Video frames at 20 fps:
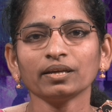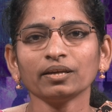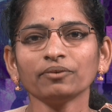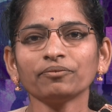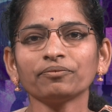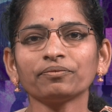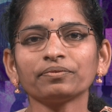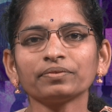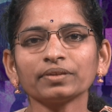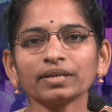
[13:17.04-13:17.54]

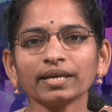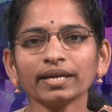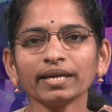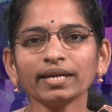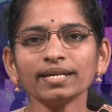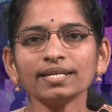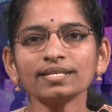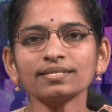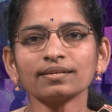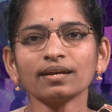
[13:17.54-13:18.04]
if he
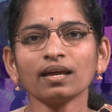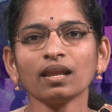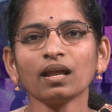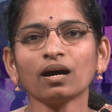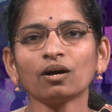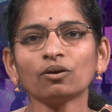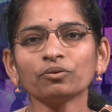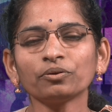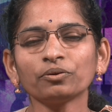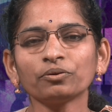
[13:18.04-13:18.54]
is
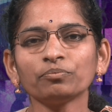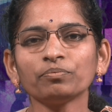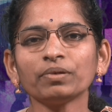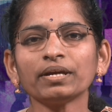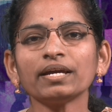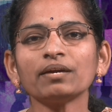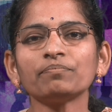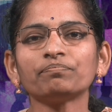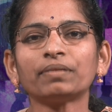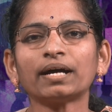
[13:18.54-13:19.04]
allowed to
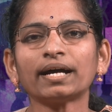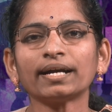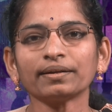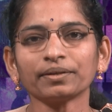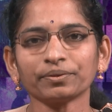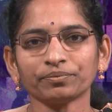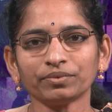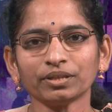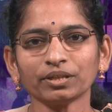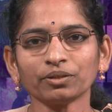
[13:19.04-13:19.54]
be a part
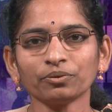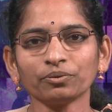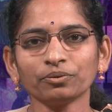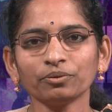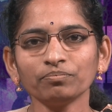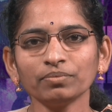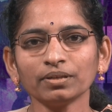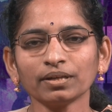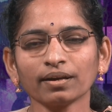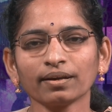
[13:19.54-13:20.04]
of the
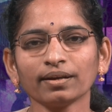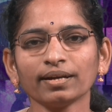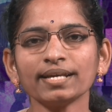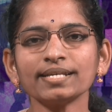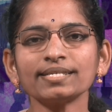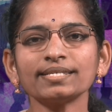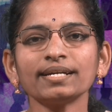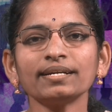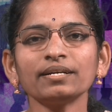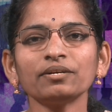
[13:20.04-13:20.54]
group,
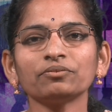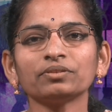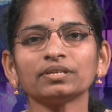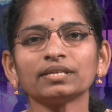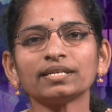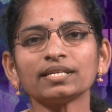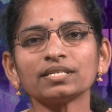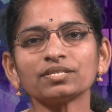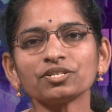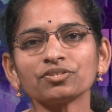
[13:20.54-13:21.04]
listen to the
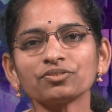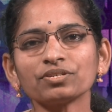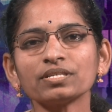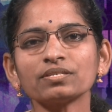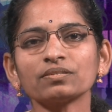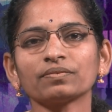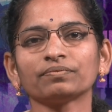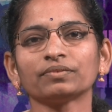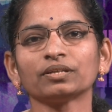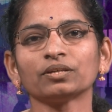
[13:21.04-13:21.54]
decisions
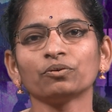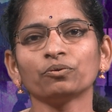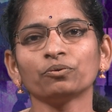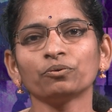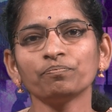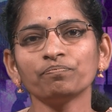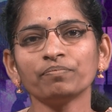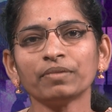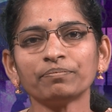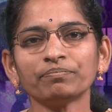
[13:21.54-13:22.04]
of the
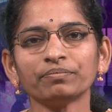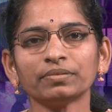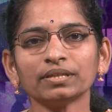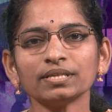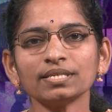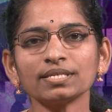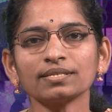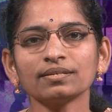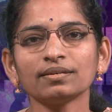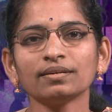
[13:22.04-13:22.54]
group
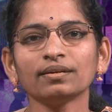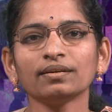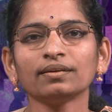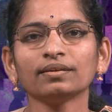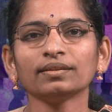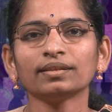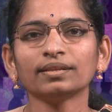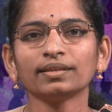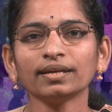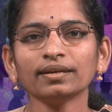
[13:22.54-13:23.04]
members,
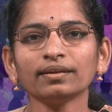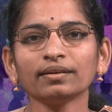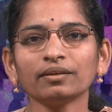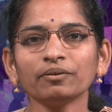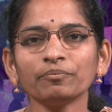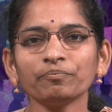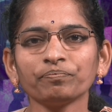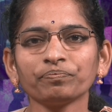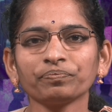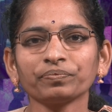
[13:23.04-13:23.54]
then
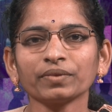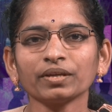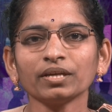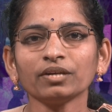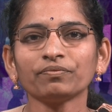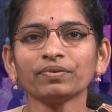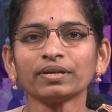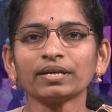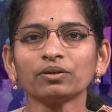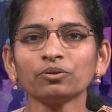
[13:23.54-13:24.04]

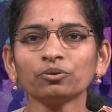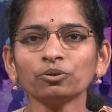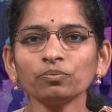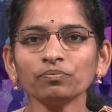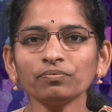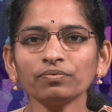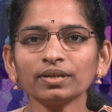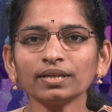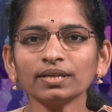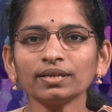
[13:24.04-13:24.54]
if a
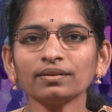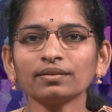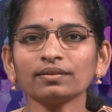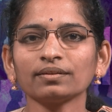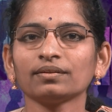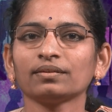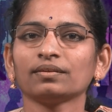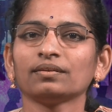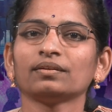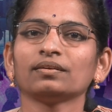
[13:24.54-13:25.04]
group were
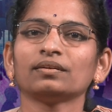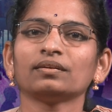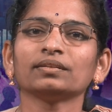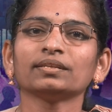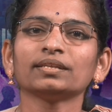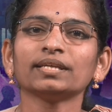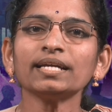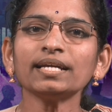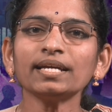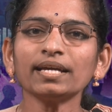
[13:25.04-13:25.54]

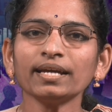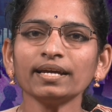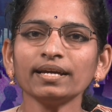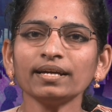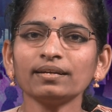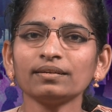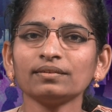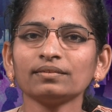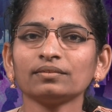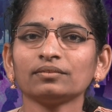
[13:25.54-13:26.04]
thinking
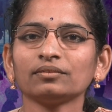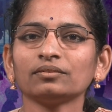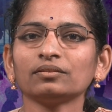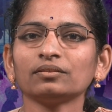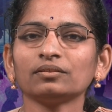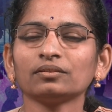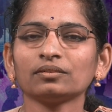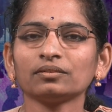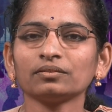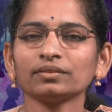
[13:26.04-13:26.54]

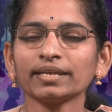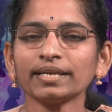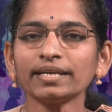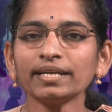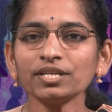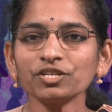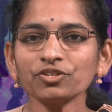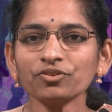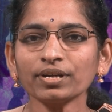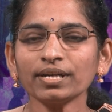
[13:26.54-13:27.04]
the
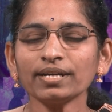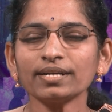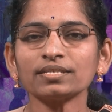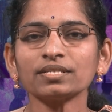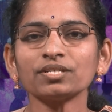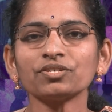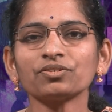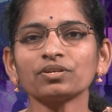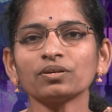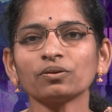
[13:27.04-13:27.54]
initial
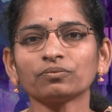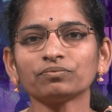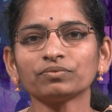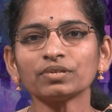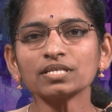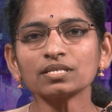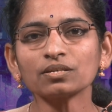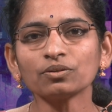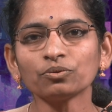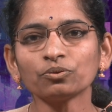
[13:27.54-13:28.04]
decision of
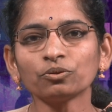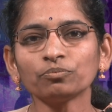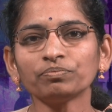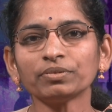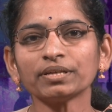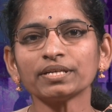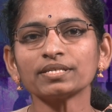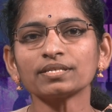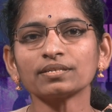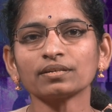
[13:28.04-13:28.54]
this group
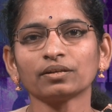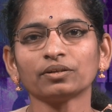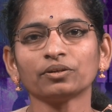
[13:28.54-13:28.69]
is